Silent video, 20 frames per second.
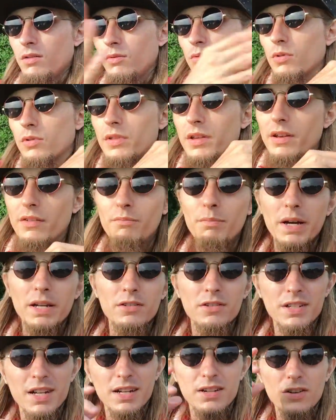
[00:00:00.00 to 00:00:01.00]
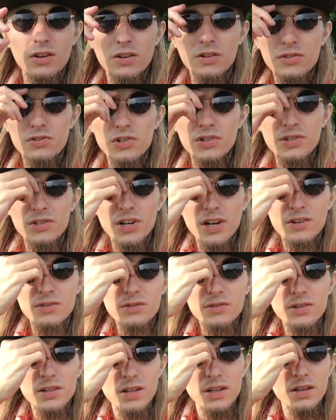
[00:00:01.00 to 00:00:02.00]
or they have better technology
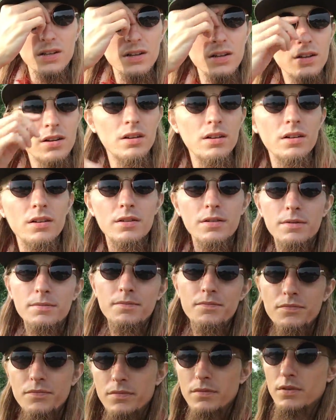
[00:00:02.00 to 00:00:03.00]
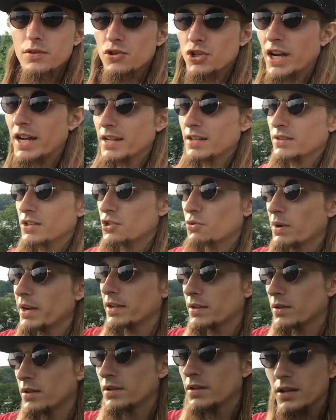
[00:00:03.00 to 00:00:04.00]
generally. Jack, this
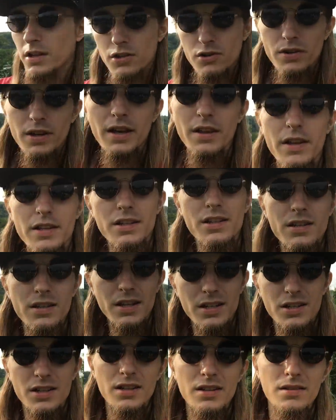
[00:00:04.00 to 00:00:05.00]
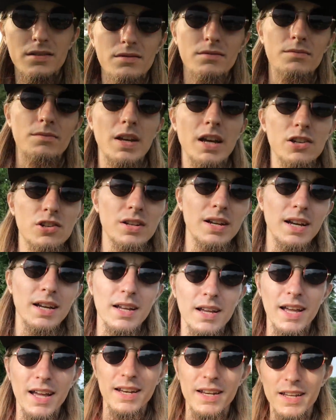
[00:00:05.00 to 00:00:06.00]
way. So yeah, that's that's it.
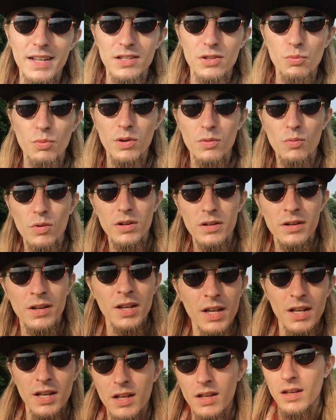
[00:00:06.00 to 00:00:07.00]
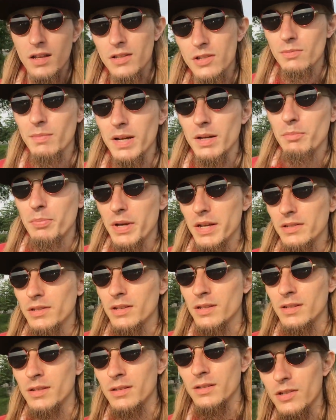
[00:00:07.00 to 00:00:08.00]
Hashtag N eight one one. It's my
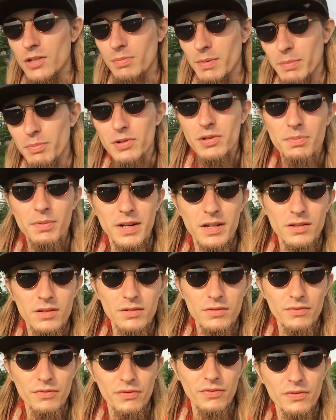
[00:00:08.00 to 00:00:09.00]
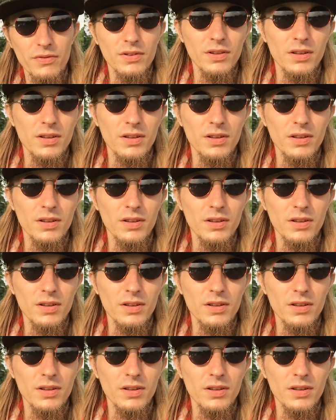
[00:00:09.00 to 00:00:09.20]
opinion, it's my perspective.